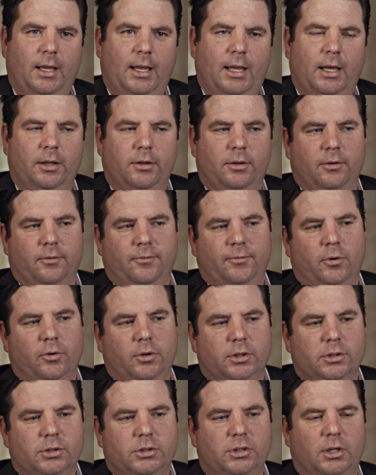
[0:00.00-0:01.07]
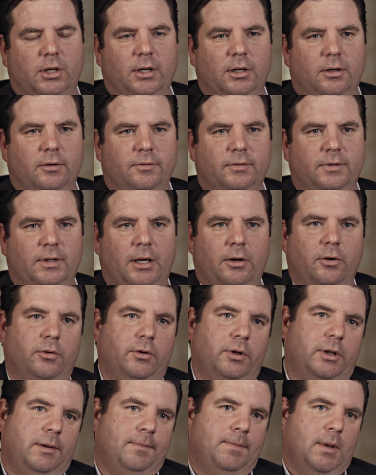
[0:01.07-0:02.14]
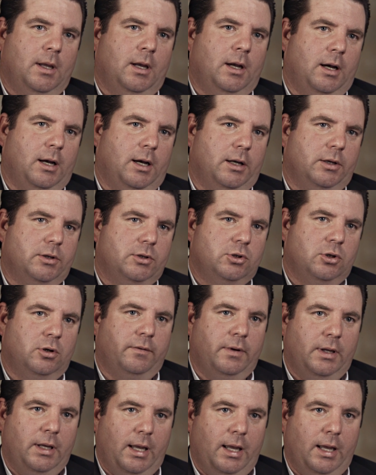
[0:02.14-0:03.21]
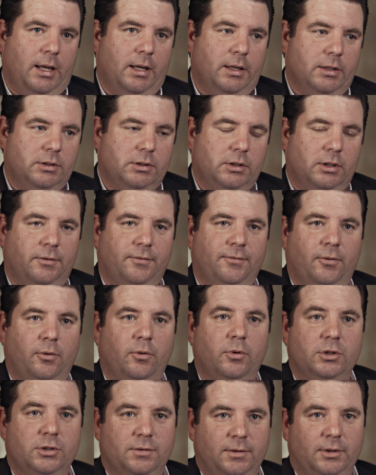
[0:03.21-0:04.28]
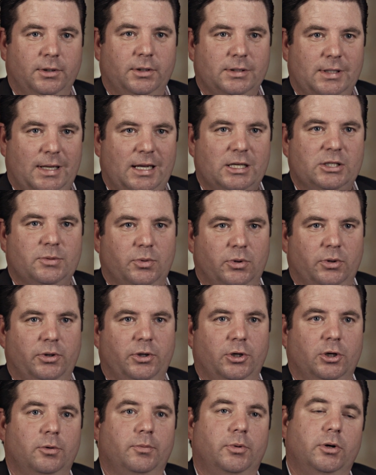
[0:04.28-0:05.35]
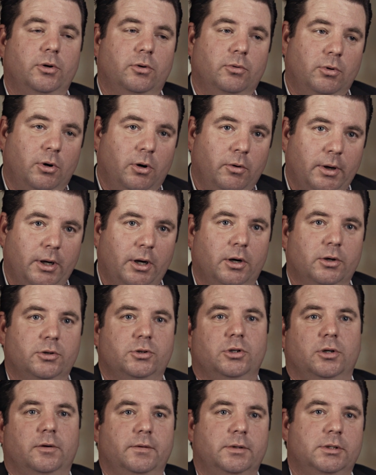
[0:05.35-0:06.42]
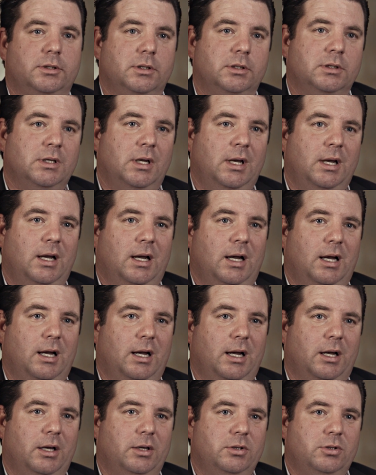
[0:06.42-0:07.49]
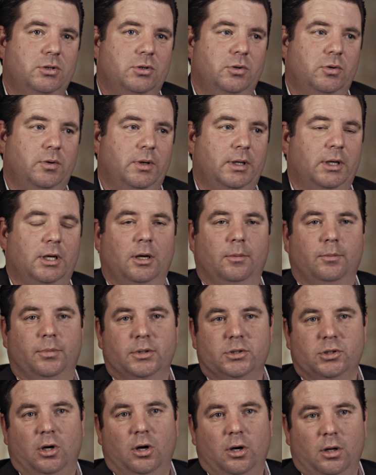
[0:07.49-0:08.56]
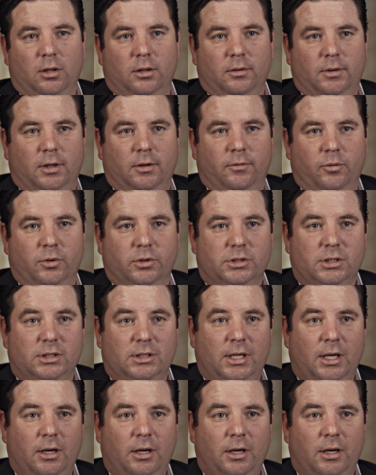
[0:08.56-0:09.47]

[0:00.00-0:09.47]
had the focus of not only serving as Floresville's hospital here, but growing our services to encompass all of Wilson